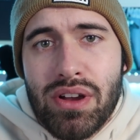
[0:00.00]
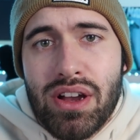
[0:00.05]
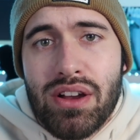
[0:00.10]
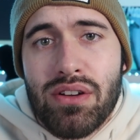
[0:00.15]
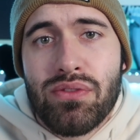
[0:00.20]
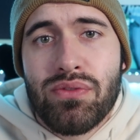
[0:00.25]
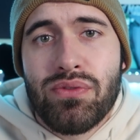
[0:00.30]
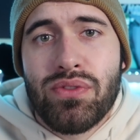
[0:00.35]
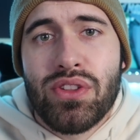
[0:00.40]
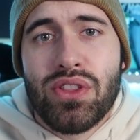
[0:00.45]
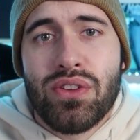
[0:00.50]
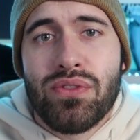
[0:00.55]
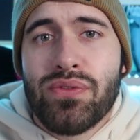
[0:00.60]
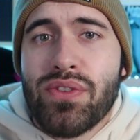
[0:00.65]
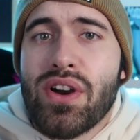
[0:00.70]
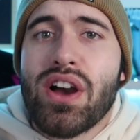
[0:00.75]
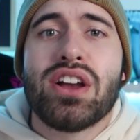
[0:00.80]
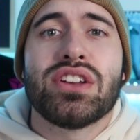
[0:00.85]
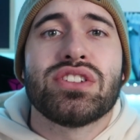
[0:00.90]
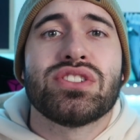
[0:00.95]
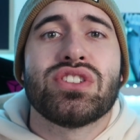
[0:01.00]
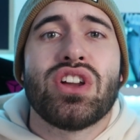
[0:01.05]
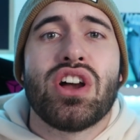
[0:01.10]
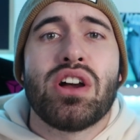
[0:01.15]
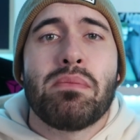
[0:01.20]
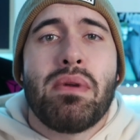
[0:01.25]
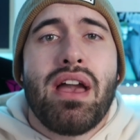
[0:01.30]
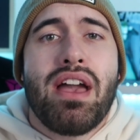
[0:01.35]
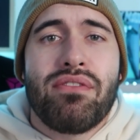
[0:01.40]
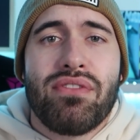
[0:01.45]
but for the first
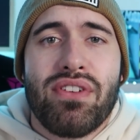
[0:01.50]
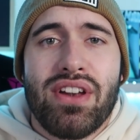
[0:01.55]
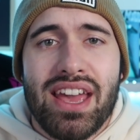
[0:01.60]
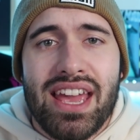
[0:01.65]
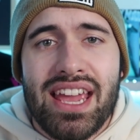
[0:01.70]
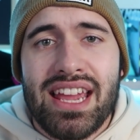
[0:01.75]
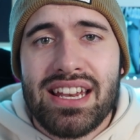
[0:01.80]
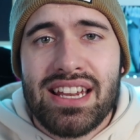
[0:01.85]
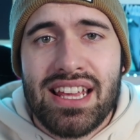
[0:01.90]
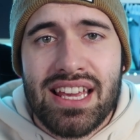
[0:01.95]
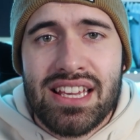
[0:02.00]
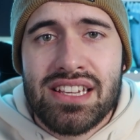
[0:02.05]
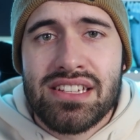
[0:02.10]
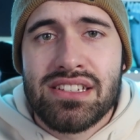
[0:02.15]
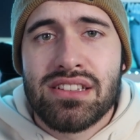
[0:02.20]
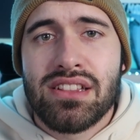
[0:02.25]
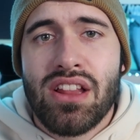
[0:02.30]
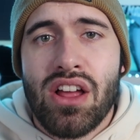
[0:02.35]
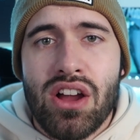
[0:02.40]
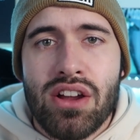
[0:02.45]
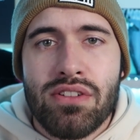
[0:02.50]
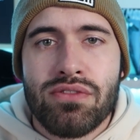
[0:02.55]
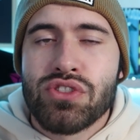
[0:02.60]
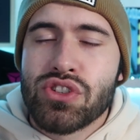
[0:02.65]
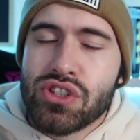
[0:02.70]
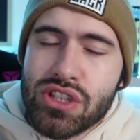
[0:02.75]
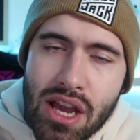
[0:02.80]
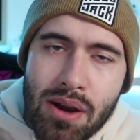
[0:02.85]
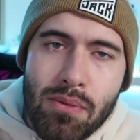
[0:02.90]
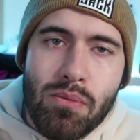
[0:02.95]
time ever in his life
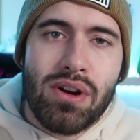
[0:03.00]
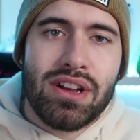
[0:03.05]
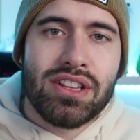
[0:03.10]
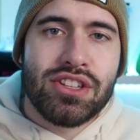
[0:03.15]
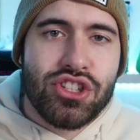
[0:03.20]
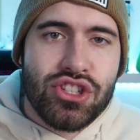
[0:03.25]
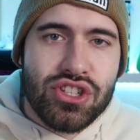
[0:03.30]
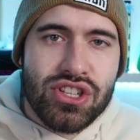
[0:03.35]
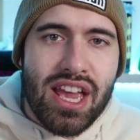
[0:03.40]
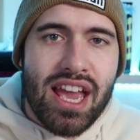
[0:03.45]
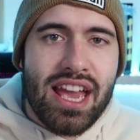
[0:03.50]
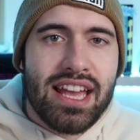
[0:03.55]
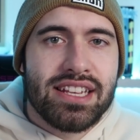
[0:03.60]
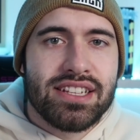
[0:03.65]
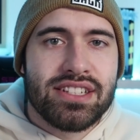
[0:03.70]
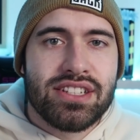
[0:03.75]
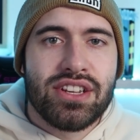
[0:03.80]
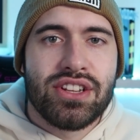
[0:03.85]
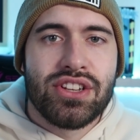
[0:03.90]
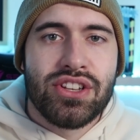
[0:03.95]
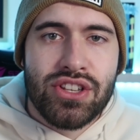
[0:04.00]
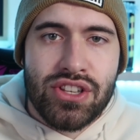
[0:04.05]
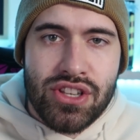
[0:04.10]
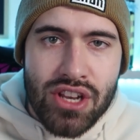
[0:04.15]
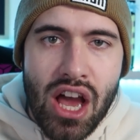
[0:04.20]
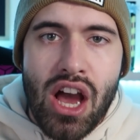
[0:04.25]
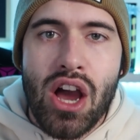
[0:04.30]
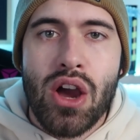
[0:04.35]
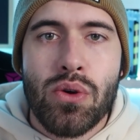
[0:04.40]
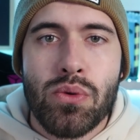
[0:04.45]
someone said
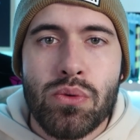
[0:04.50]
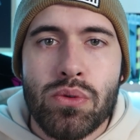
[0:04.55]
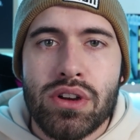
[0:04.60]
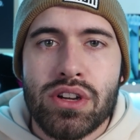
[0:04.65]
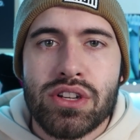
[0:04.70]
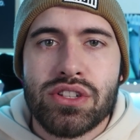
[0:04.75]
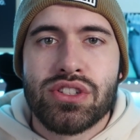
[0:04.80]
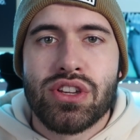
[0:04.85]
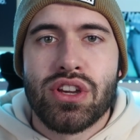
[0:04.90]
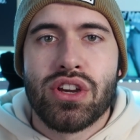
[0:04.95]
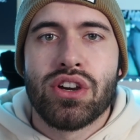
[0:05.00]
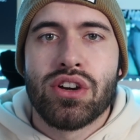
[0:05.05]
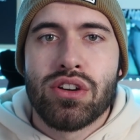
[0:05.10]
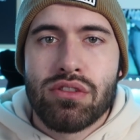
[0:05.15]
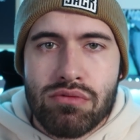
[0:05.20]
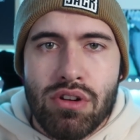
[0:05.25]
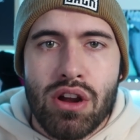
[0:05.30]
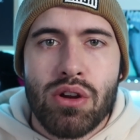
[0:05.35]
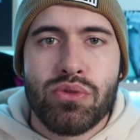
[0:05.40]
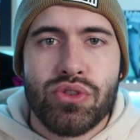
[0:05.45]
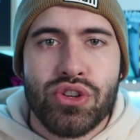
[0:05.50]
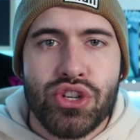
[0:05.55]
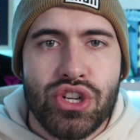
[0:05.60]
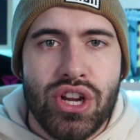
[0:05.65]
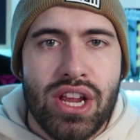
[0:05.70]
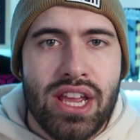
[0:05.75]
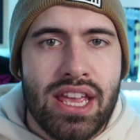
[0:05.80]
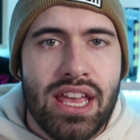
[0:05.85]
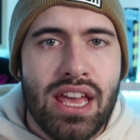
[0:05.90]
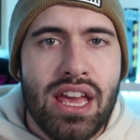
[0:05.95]
no to
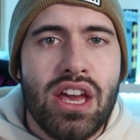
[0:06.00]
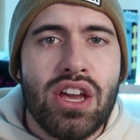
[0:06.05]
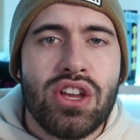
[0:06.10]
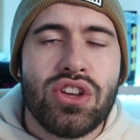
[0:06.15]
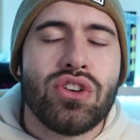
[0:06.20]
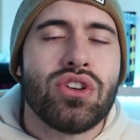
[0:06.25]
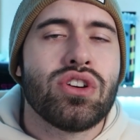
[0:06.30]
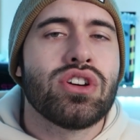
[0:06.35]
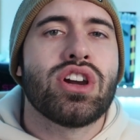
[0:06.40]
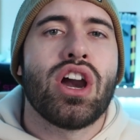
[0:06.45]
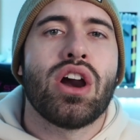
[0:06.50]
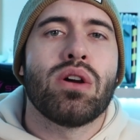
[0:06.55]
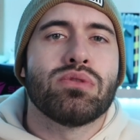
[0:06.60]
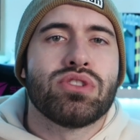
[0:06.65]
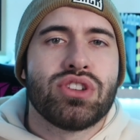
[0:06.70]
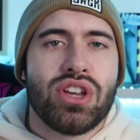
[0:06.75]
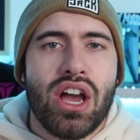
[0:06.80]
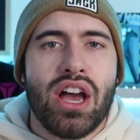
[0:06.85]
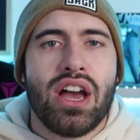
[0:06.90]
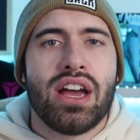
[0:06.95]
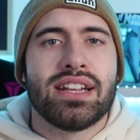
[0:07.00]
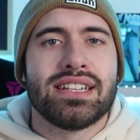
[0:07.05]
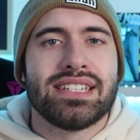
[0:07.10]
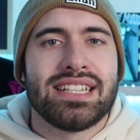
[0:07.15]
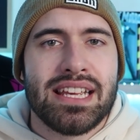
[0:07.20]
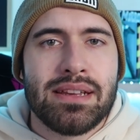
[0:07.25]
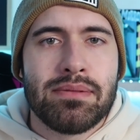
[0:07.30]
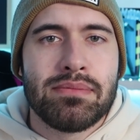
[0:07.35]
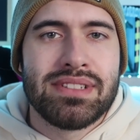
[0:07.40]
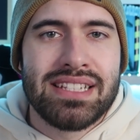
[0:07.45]
Hiroshi. Yunko turned
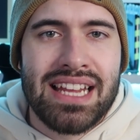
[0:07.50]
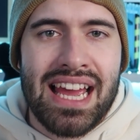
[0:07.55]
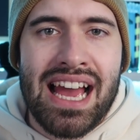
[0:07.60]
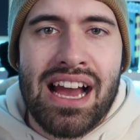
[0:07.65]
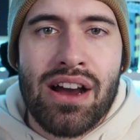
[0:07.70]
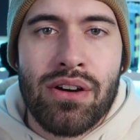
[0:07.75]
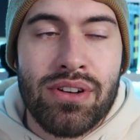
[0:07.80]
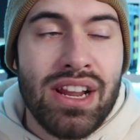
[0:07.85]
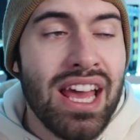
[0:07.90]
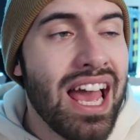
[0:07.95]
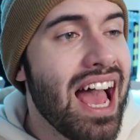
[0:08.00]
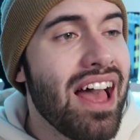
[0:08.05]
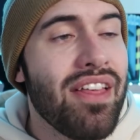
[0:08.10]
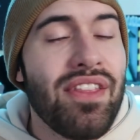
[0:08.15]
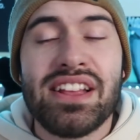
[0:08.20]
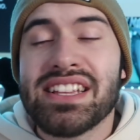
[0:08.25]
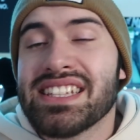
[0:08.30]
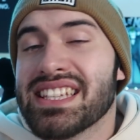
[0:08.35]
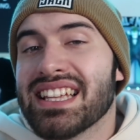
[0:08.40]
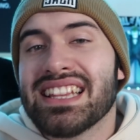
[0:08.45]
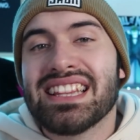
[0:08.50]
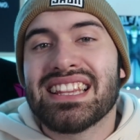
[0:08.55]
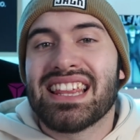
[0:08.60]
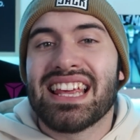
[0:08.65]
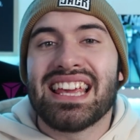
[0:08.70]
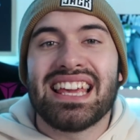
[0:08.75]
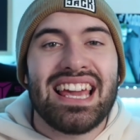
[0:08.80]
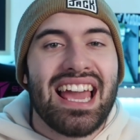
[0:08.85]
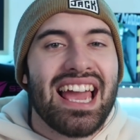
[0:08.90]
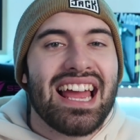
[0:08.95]
him down and then didn't
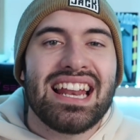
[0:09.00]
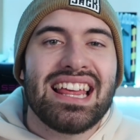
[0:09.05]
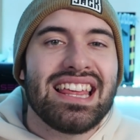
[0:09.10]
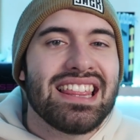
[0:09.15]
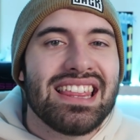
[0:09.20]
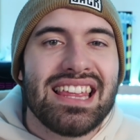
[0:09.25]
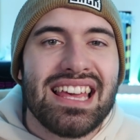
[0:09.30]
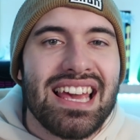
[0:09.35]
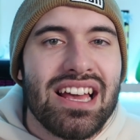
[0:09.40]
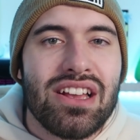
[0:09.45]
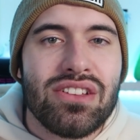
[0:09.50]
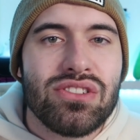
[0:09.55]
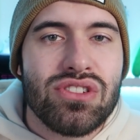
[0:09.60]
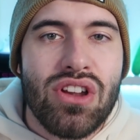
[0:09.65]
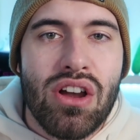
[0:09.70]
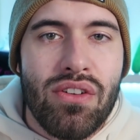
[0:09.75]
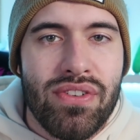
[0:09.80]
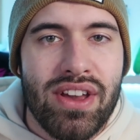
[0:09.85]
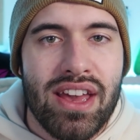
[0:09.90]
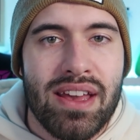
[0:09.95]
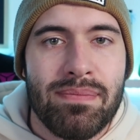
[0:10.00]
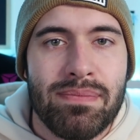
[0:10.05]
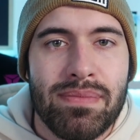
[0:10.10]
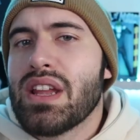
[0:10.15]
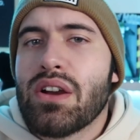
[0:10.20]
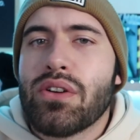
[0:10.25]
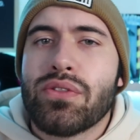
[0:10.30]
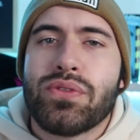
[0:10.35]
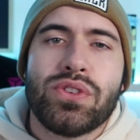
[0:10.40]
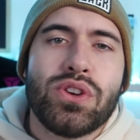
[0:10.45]
think anything else of it.
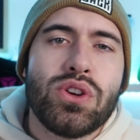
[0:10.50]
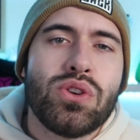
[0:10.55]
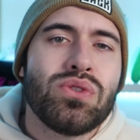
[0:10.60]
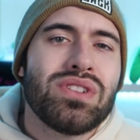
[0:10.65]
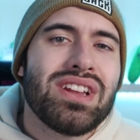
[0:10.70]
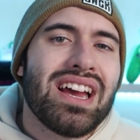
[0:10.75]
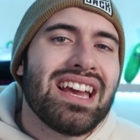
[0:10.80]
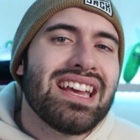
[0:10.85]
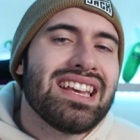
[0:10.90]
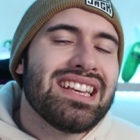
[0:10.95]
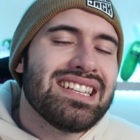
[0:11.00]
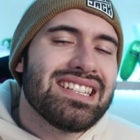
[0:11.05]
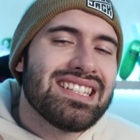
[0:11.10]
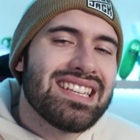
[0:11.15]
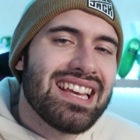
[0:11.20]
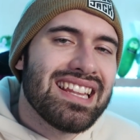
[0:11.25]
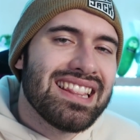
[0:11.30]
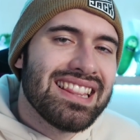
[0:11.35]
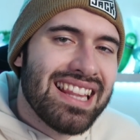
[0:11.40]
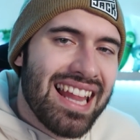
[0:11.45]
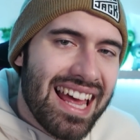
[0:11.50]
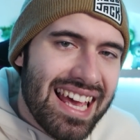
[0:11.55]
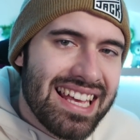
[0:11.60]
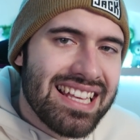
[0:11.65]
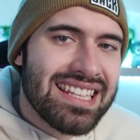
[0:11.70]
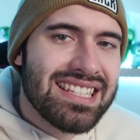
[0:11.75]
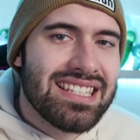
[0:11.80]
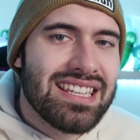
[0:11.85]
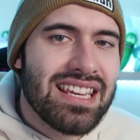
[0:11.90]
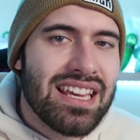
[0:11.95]
Now a few days
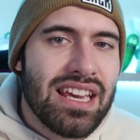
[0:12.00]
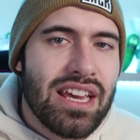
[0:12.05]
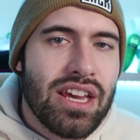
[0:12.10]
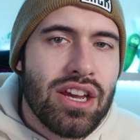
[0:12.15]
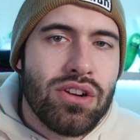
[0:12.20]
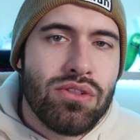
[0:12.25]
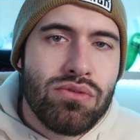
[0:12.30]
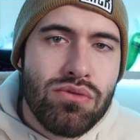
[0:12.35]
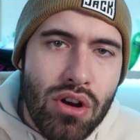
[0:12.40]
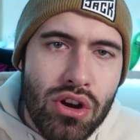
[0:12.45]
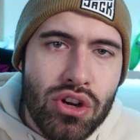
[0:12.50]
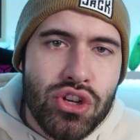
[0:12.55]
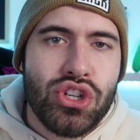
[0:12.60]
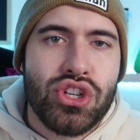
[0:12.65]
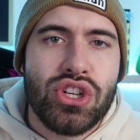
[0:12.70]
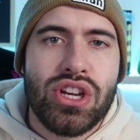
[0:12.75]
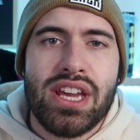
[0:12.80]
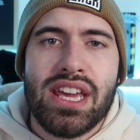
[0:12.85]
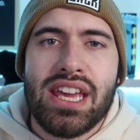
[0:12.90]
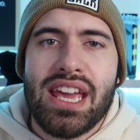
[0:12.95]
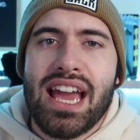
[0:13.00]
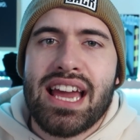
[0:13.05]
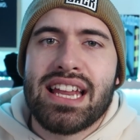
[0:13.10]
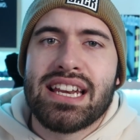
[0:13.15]
later, Hiroshi